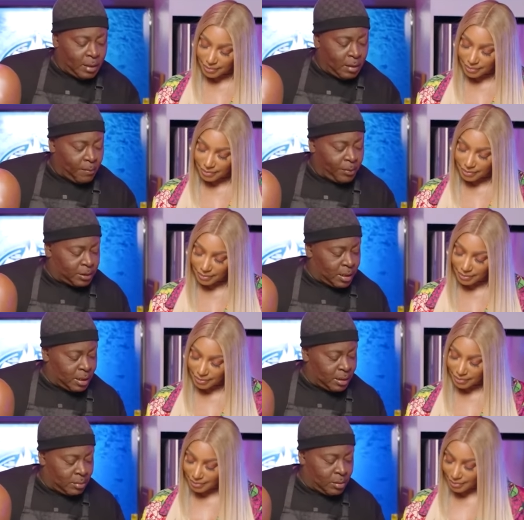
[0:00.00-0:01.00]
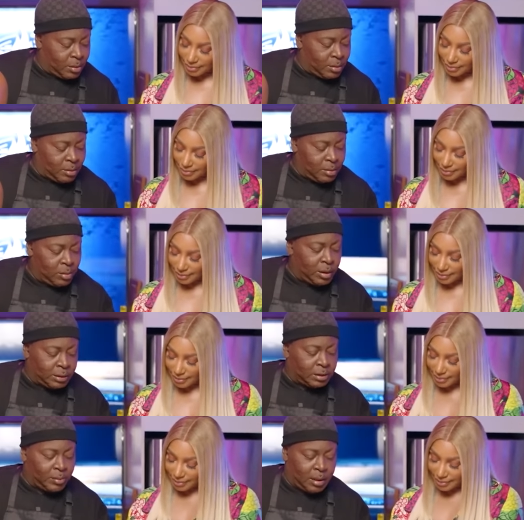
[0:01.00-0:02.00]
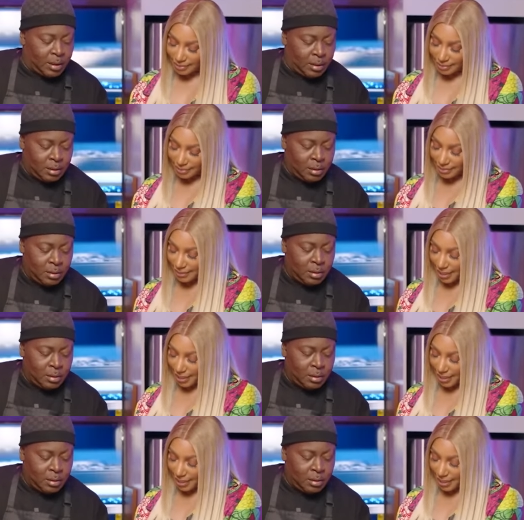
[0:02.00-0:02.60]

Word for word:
Speaker 1: to eat. Come on, put your hand in the middle. You can touch my hand.